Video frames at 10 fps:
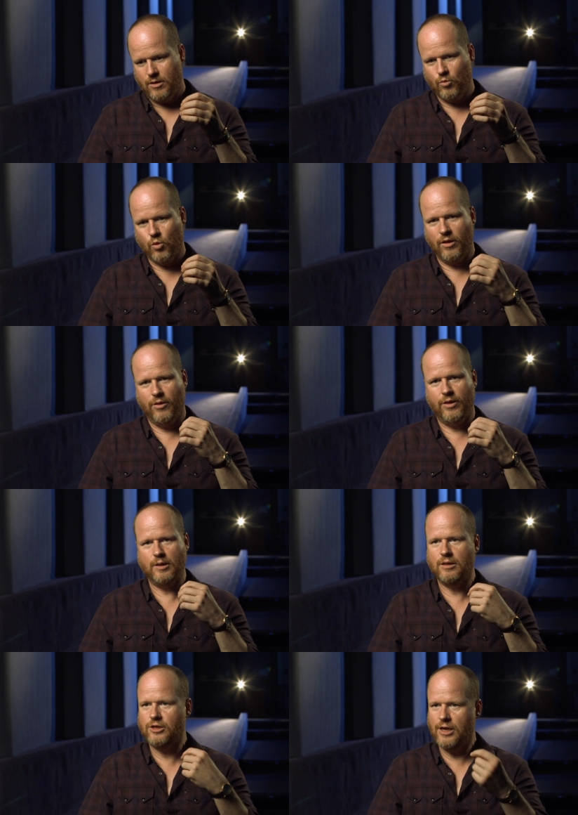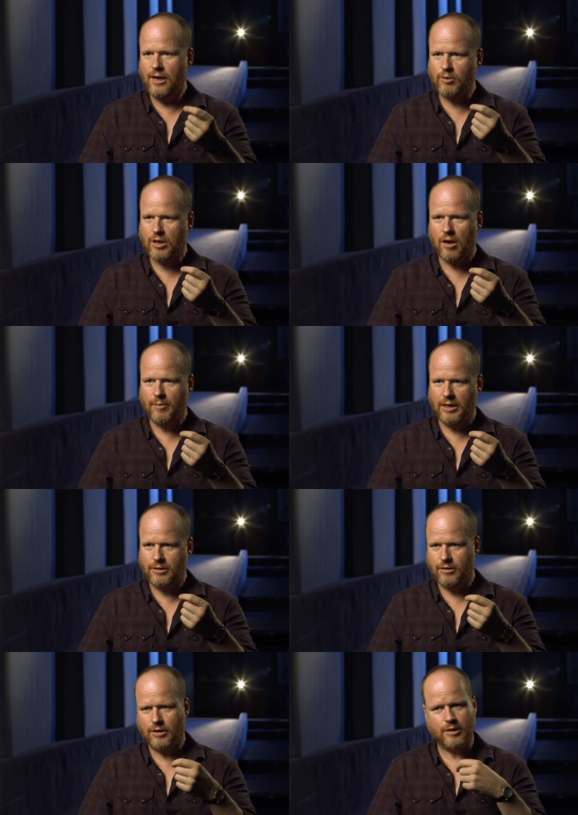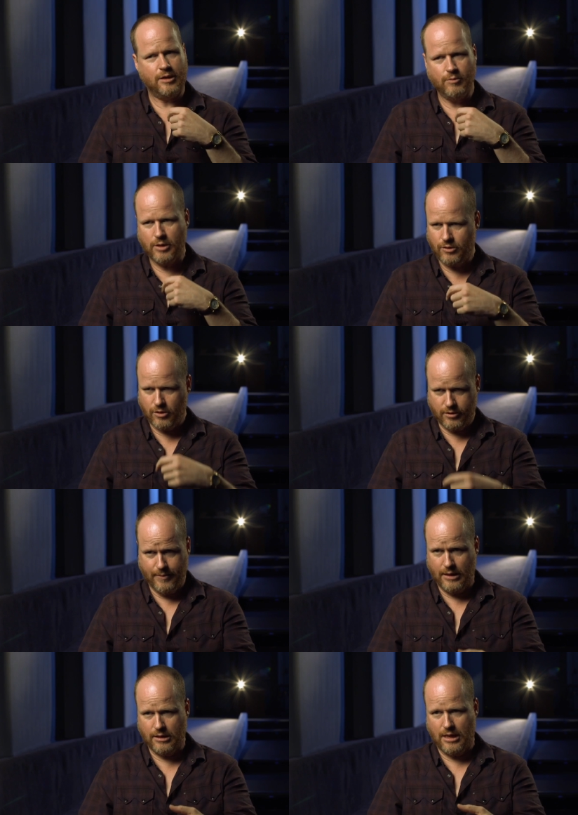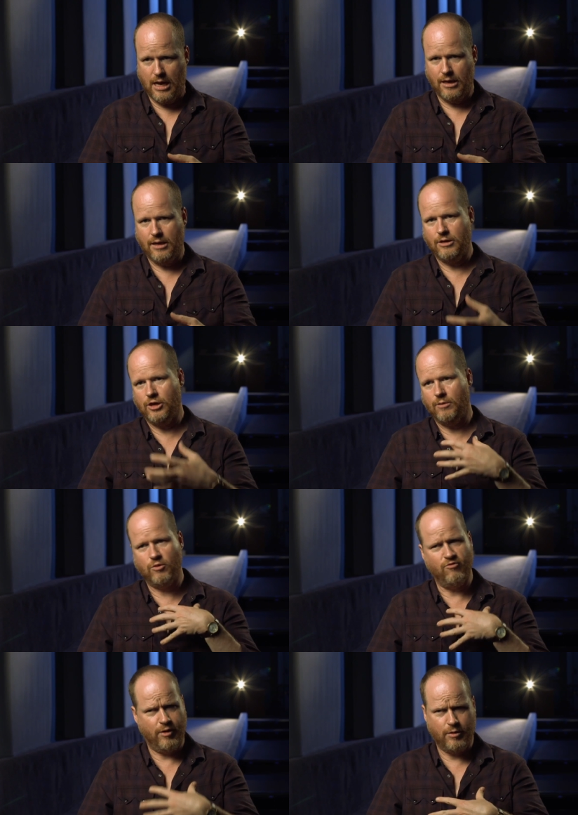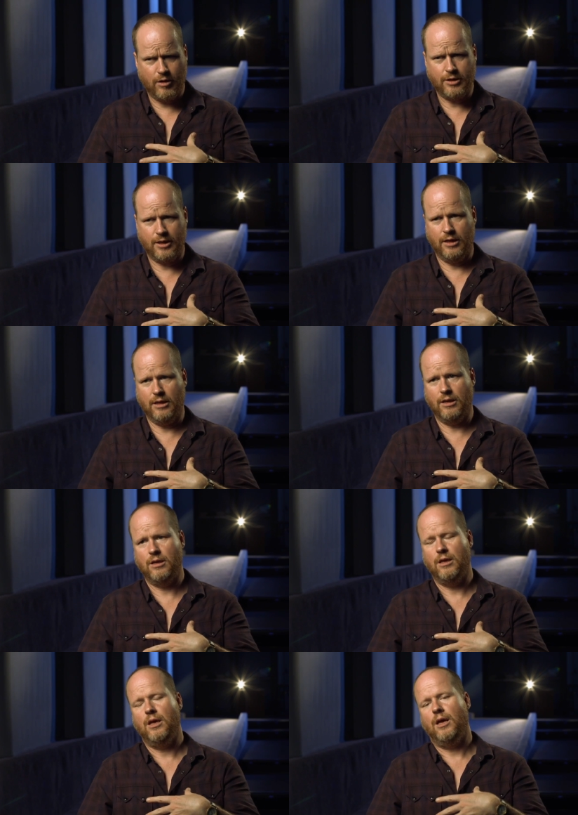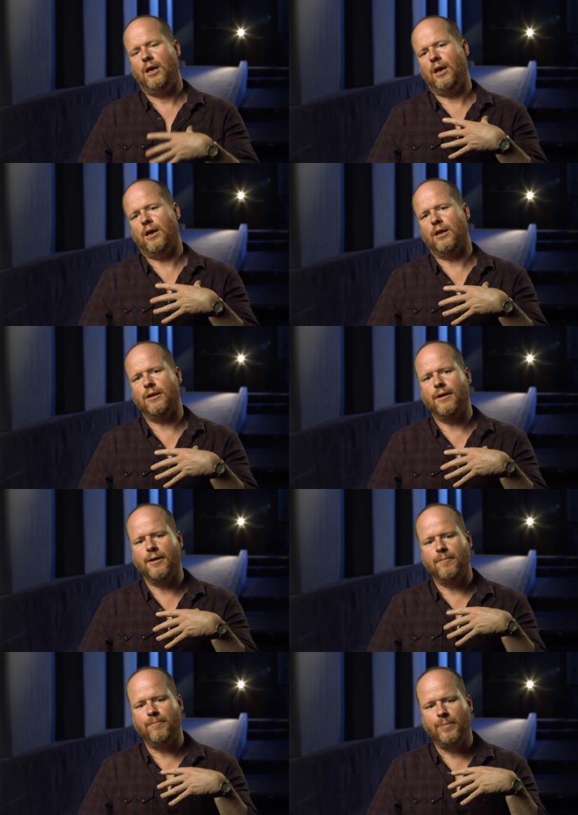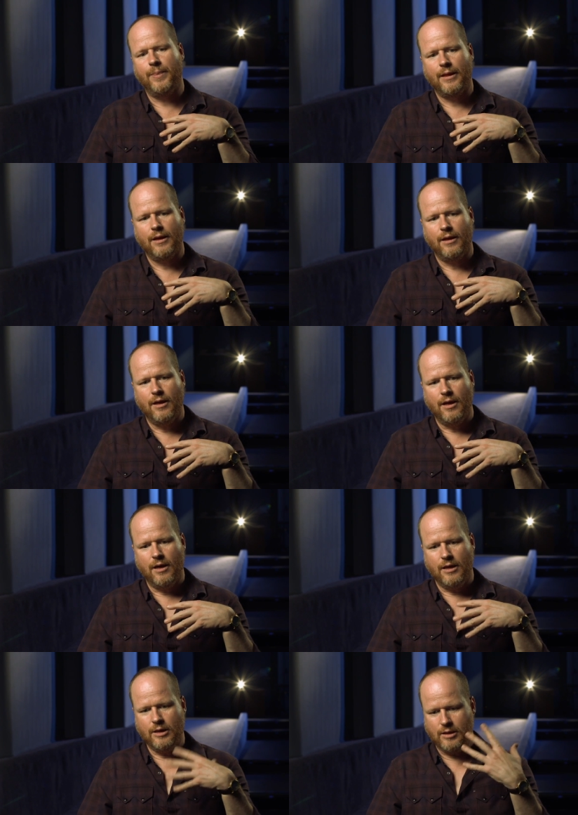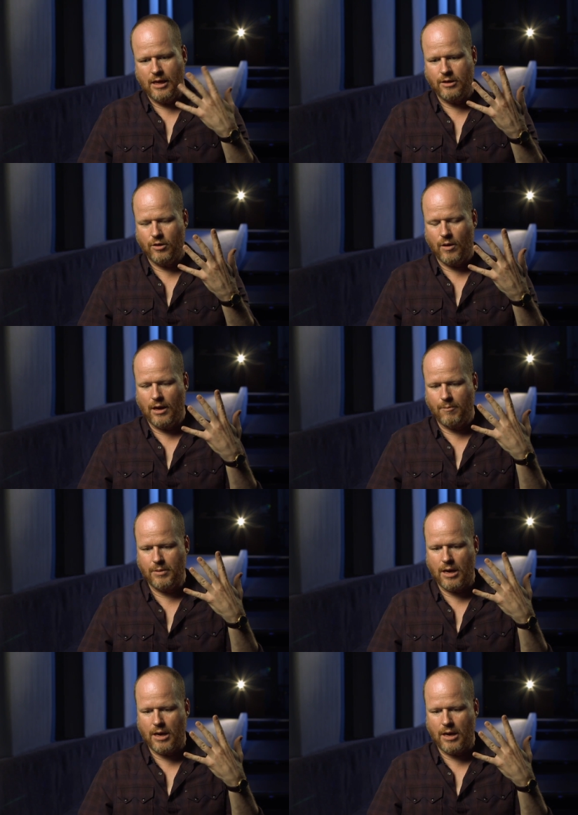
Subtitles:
One of the things that James commented on, because James and I talked about a lot, and James is very articulate, and he said, you know, I'm